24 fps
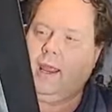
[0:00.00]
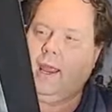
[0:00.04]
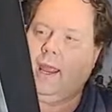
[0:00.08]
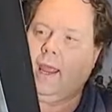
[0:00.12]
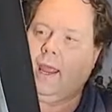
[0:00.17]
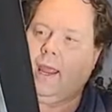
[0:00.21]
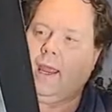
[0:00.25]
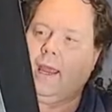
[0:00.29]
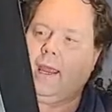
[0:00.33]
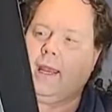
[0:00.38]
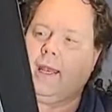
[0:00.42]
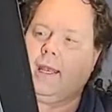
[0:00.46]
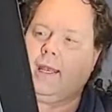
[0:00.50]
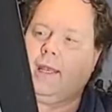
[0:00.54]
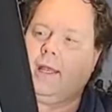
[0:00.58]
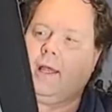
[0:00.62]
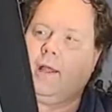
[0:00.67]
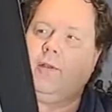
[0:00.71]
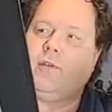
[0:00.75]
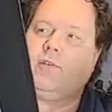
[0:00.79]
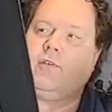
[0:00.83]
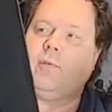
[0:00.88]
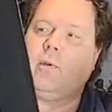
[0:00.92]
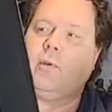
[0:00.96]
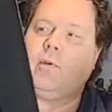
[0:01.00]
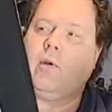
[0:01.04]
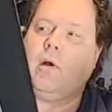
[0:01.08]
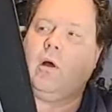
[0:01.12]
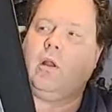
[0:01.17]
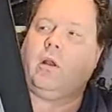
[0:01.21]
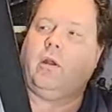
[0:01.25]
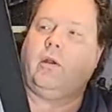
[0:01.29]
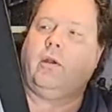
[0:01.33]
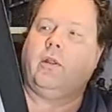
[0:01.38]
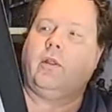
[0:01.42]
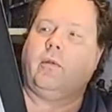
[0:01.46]
And so we were
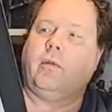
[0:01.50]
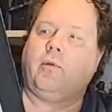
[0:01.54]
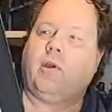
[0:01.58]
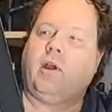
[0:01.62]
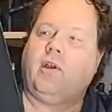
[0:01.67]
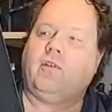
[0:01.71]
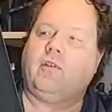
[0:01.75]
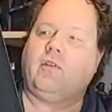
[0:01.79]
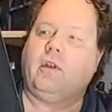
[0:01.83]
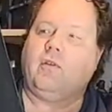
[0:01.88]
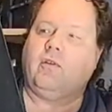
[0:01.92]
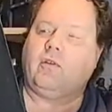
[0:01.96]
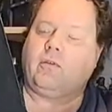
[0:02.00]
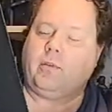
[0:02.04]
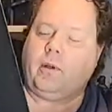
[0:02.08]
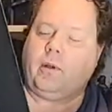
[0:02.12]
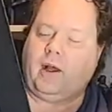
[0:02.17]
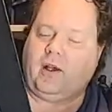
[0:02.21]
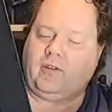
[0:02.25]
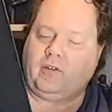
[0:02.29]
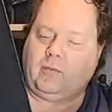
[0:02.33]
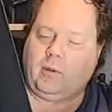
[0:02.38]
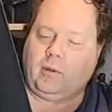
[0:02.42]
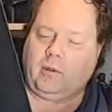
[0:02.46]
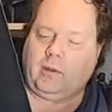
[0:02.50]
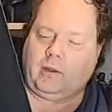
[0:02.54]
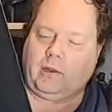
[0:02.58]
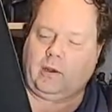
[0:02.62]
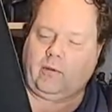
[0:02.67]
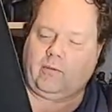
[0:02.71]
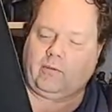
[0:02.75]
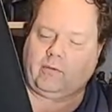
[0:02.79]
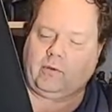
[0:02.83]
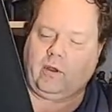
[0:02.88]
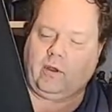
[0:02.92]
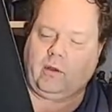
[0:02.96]
all under the impression that it was possible that
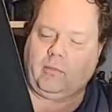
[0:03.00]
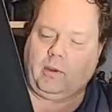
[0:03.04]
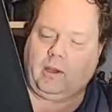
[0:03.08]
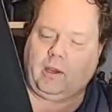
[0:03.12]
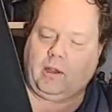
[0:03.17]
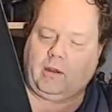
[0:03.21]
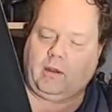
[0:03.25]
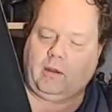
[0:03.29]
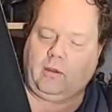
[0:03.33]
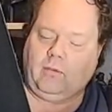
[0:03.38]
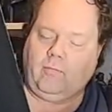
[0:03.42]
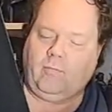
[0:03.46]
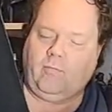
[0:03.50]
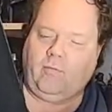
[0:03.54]
there was going to be a